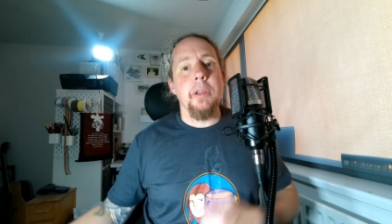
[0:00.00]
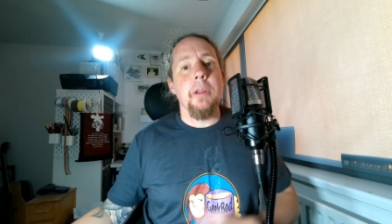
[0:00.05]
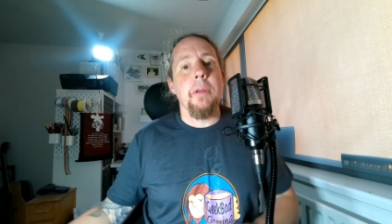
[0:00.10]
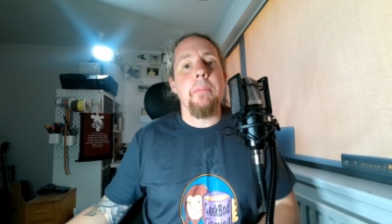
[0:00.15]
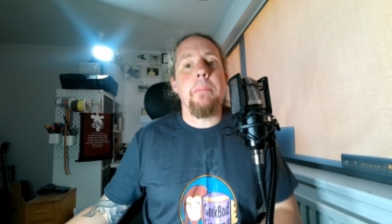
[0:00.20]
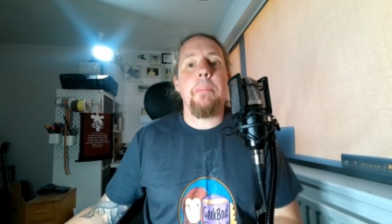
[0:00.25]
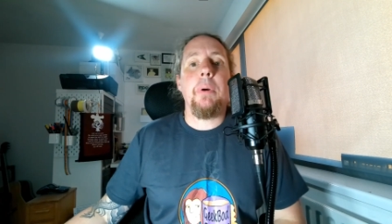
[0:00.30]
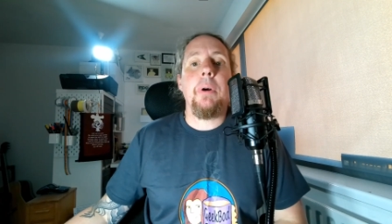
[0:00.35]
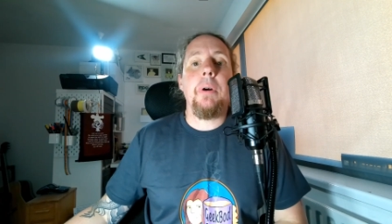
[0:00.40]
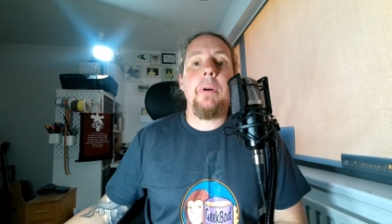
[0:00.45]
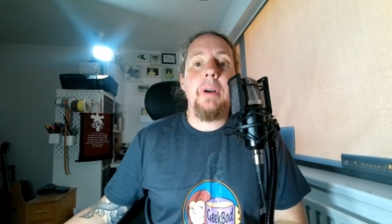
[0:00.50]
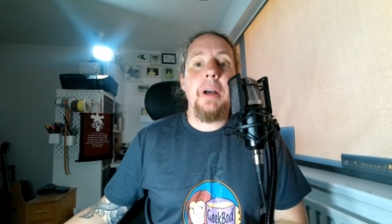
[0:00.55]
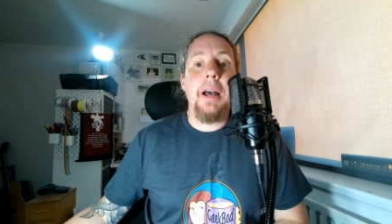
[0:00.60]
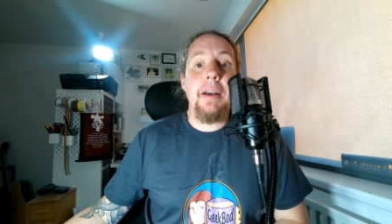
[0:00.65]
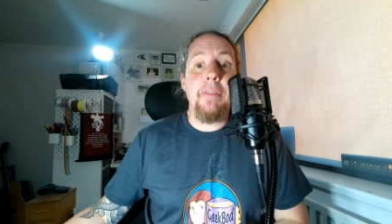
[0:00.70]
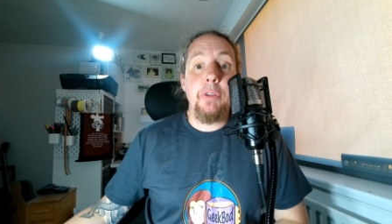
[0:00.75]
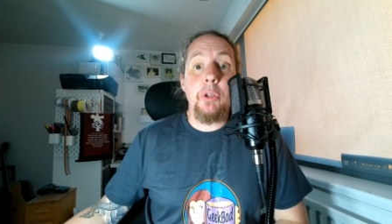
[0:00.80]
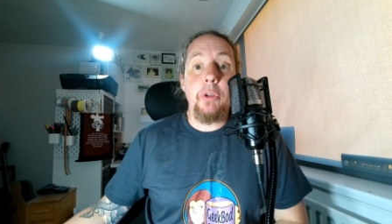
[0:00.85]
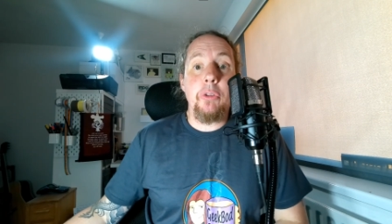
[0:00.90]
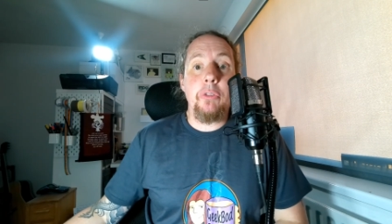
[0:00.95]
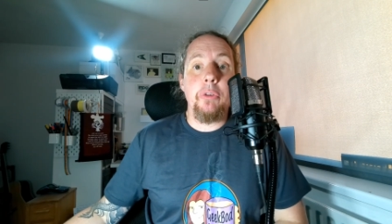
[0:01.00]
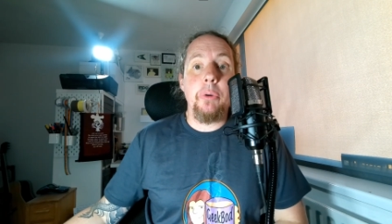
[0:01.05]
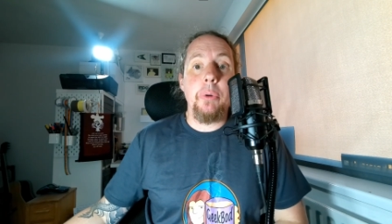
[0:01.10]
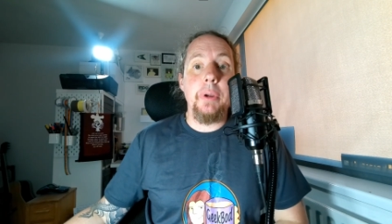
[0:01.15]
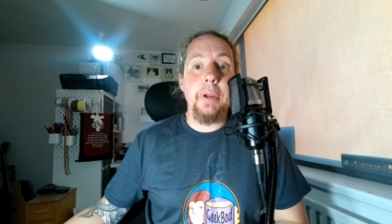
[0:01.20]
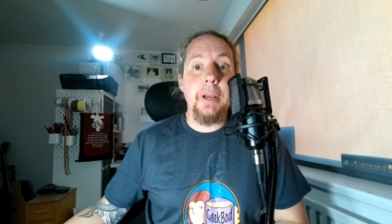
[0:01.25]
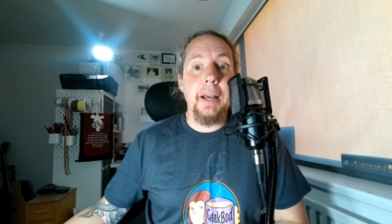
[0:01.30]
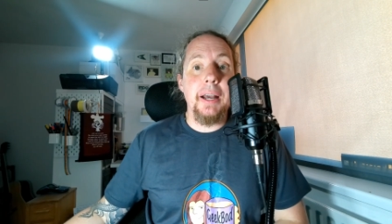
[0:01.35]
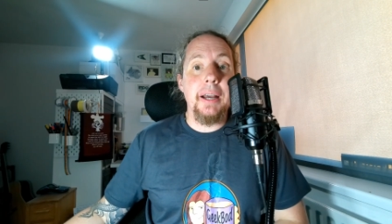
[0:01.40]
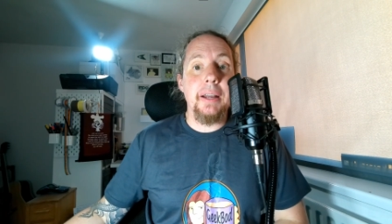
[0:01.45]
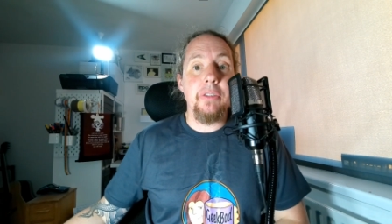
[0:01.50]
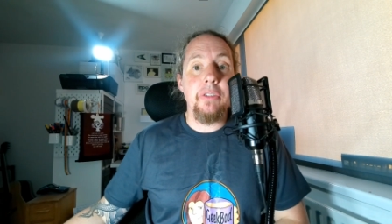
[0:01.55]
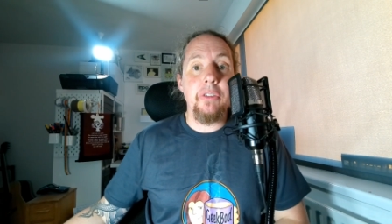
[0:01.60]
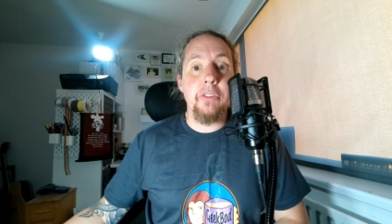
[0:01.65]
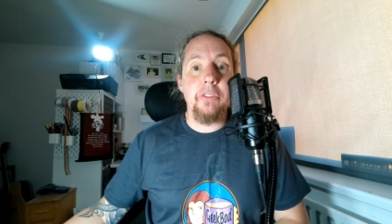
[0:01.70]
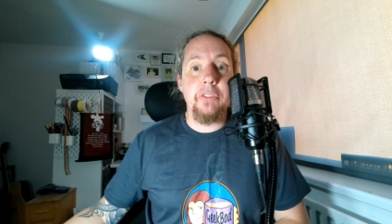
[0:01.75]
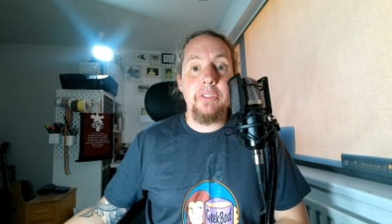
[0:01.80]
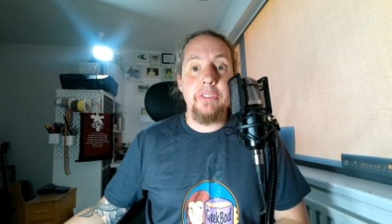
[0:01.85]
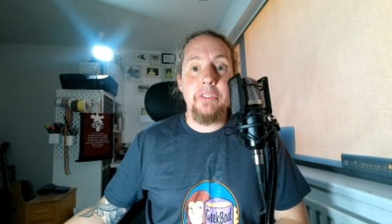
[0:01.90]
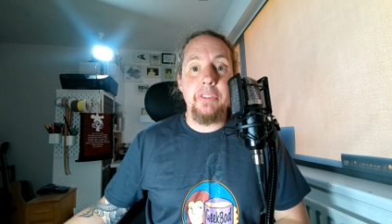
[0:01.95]
But have a look through it and
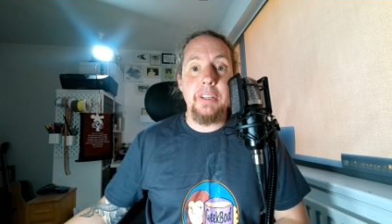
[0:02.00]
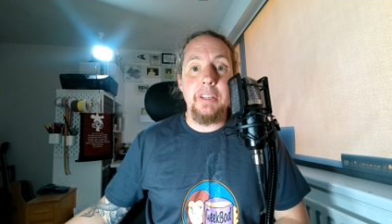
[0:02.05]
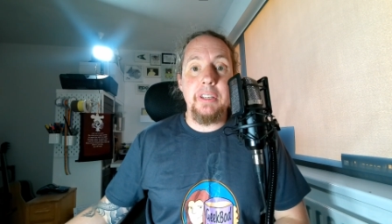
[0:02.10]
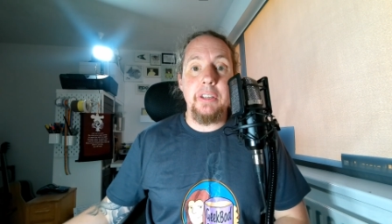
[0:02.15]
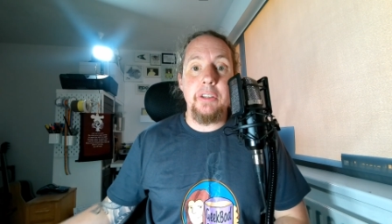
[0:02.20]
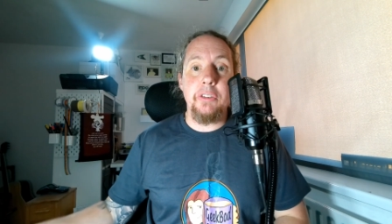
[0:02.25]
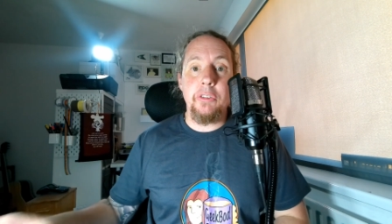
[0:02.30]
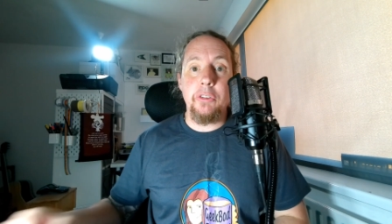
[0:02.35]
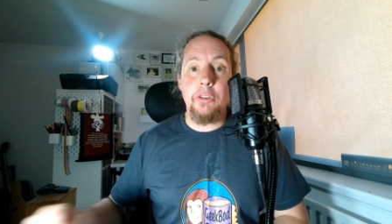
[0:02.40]
just see.